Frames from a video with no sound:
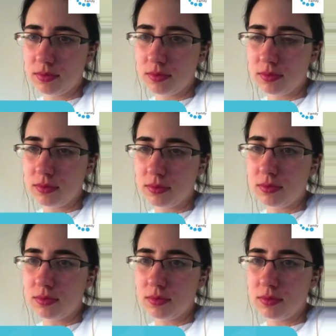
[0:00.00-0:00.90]

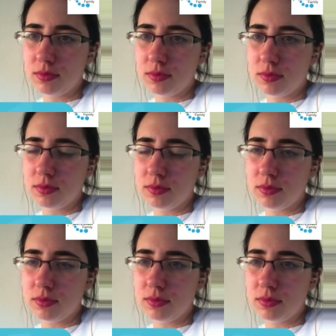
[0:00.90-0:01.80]

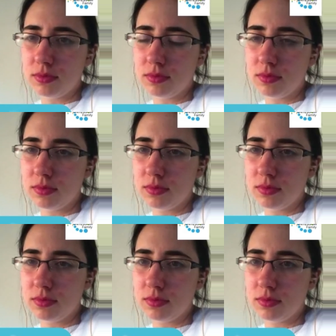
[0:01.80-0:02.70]

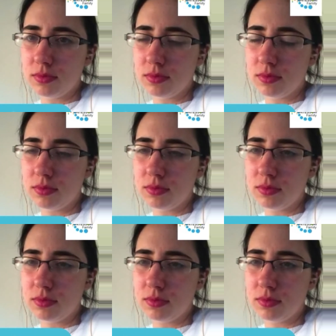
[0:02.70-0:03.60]

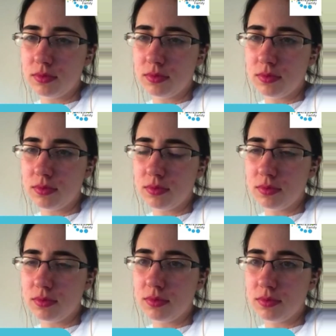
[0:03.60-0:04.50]

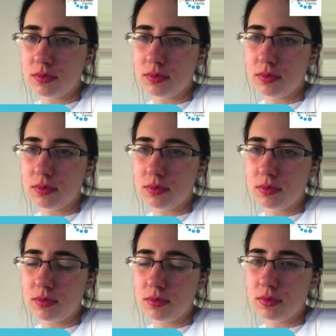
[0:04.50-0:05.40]

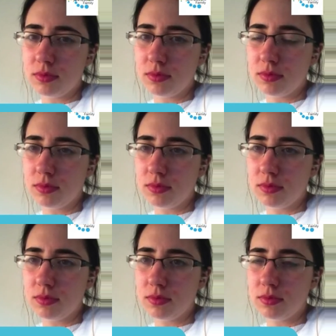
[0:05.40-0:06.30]

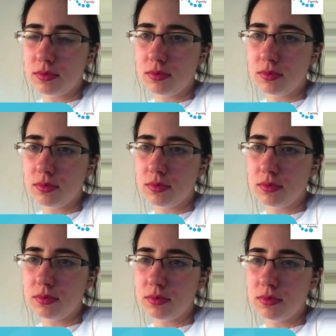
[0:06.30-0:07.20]

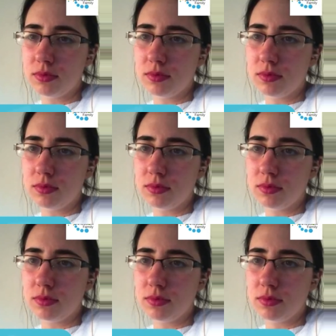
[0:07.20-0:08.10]
[no speech]